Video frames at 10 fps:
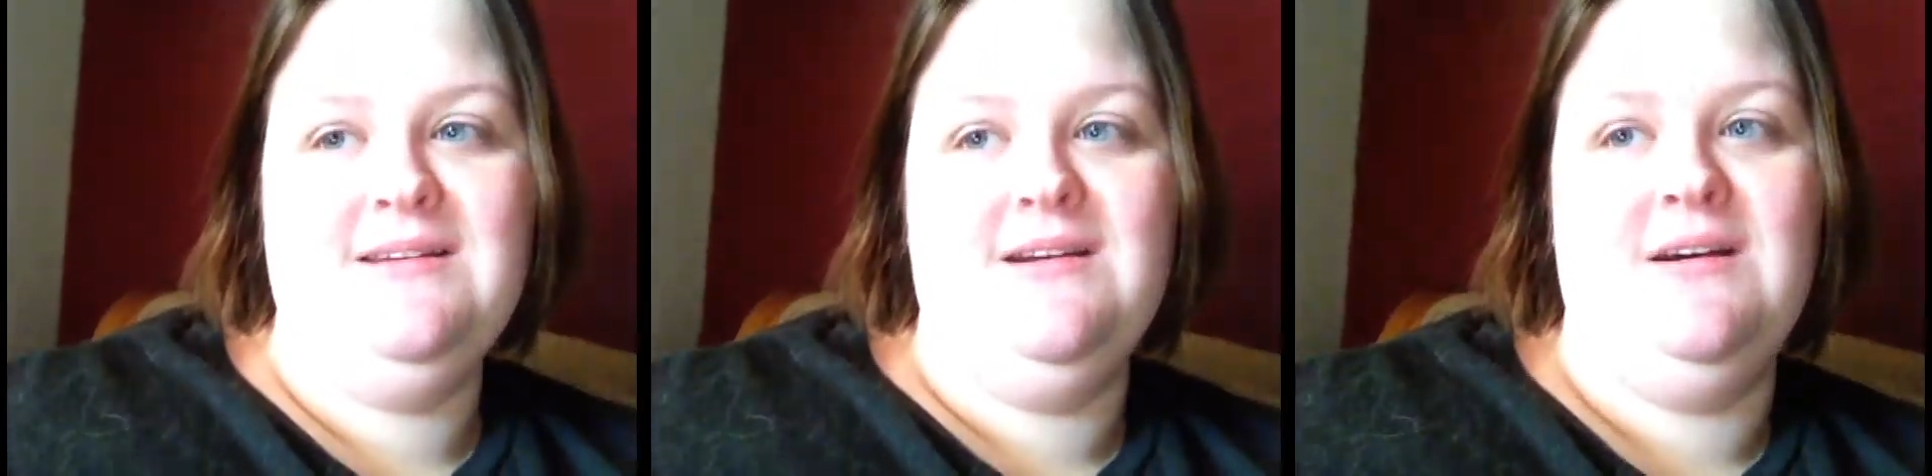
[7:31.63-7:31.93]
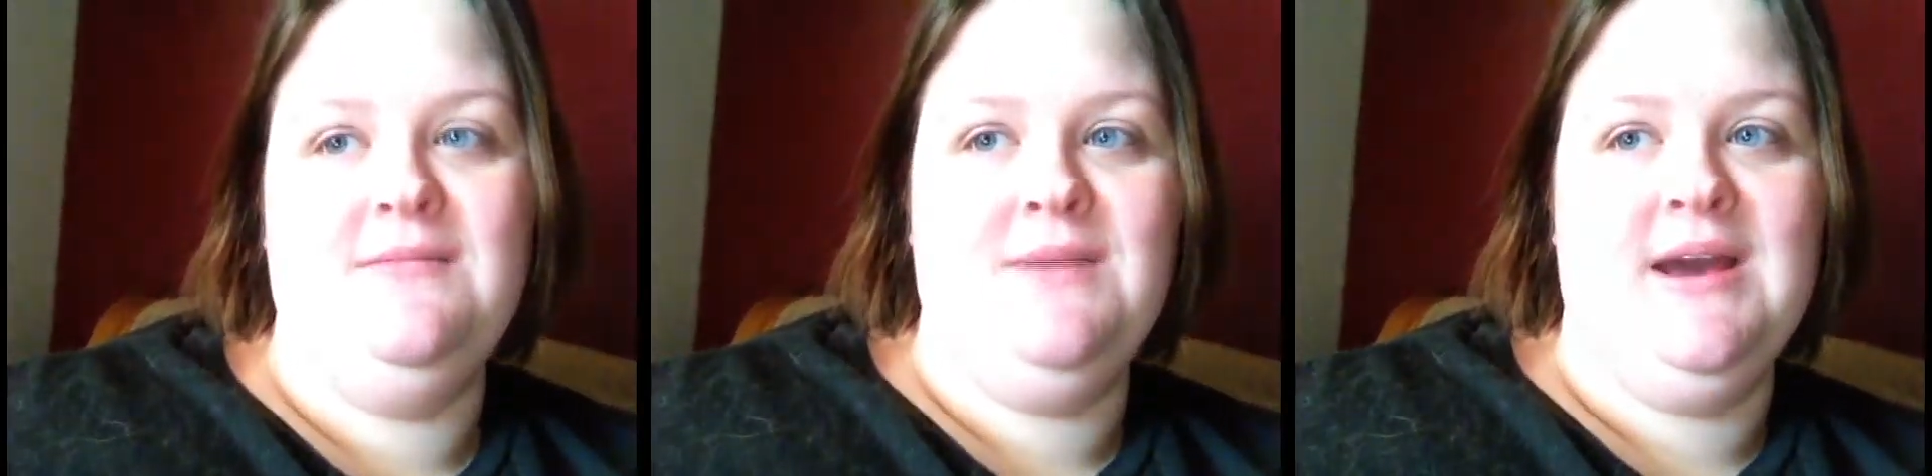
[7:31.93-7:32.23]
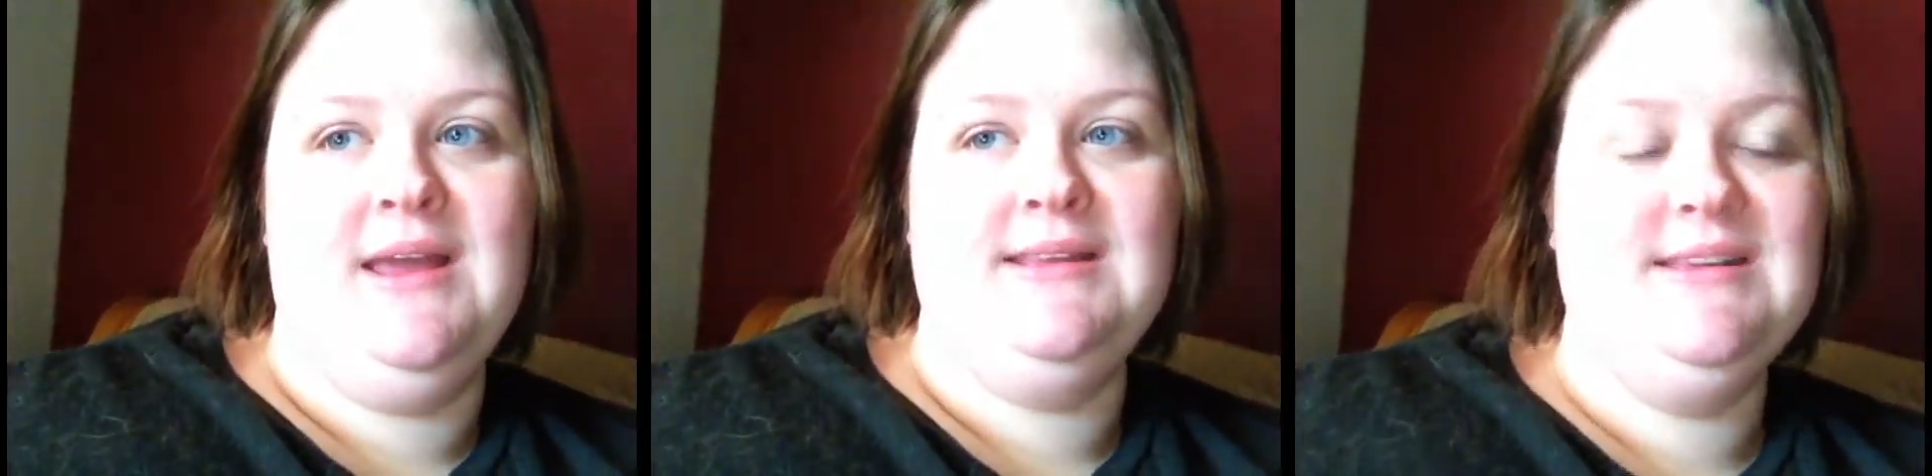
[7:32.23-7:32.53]
there's a
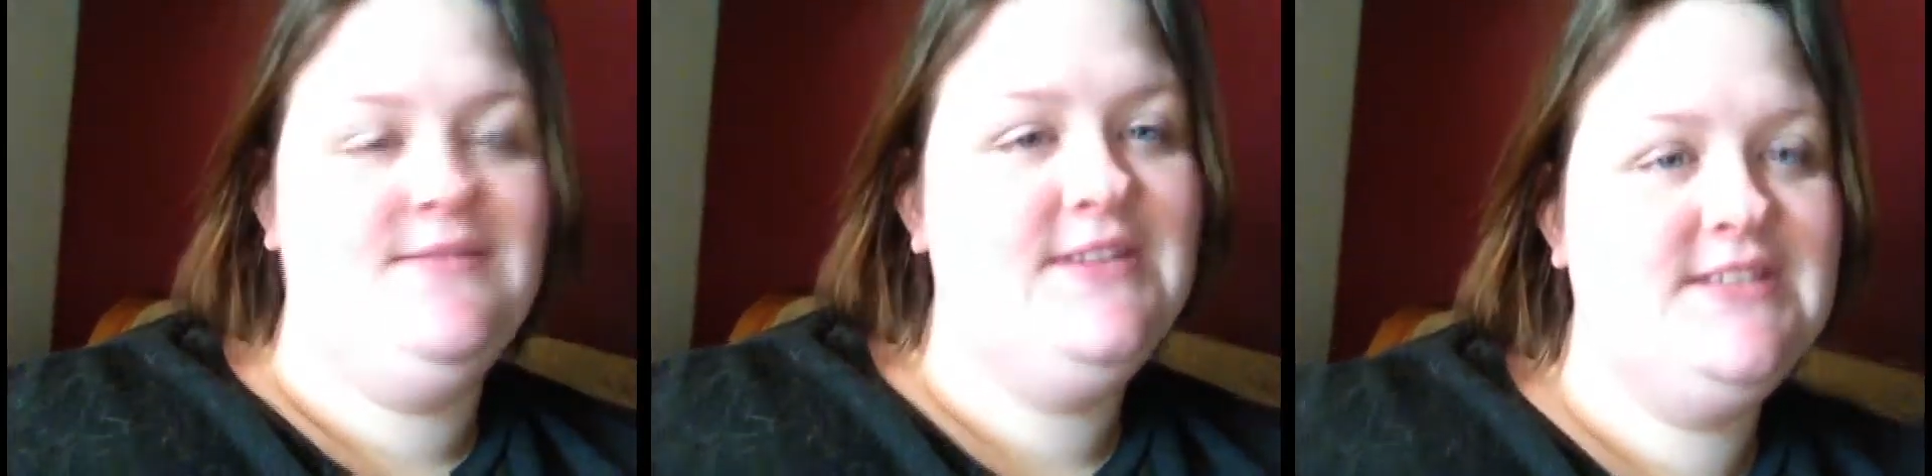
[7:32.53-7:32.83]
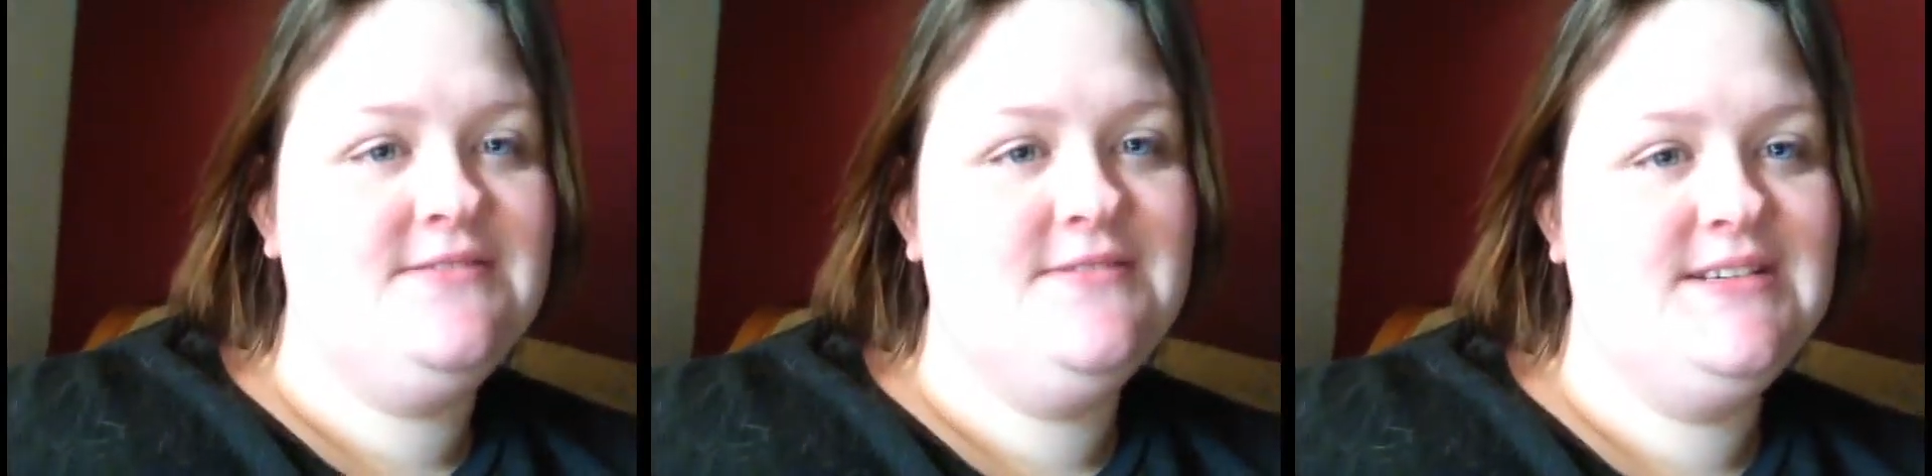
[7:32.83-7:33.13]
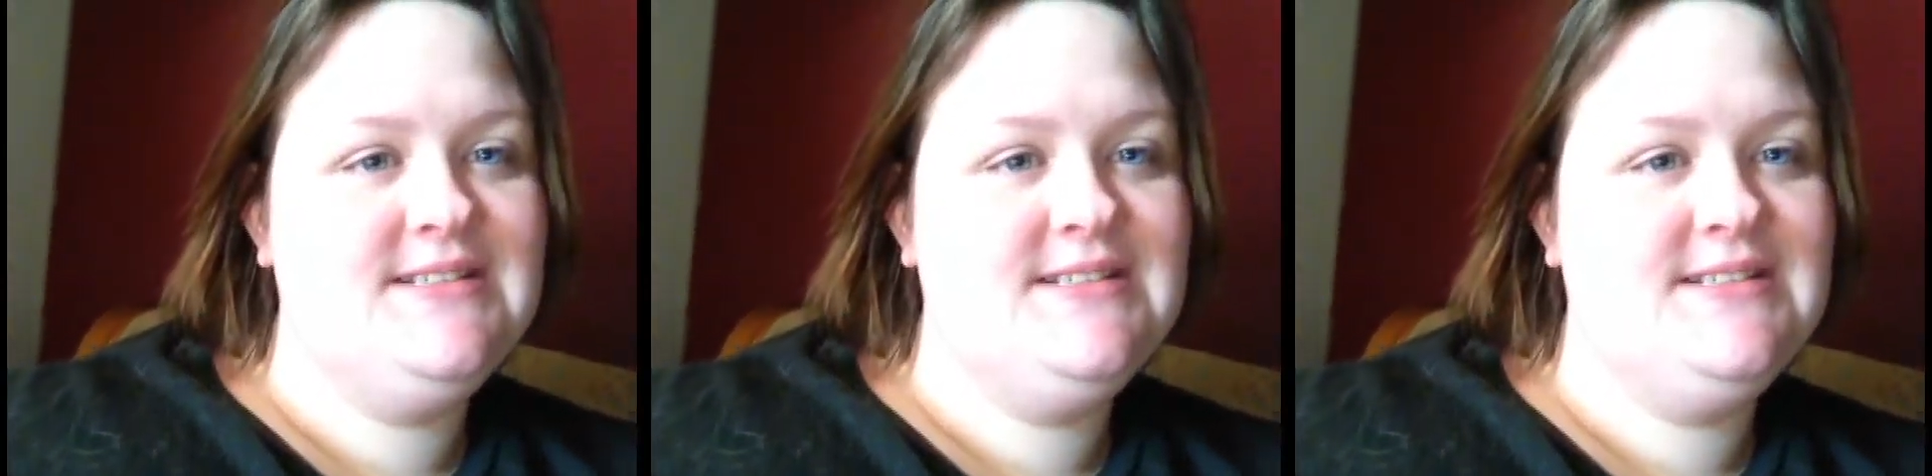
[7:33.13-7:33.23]
yuri as number 10.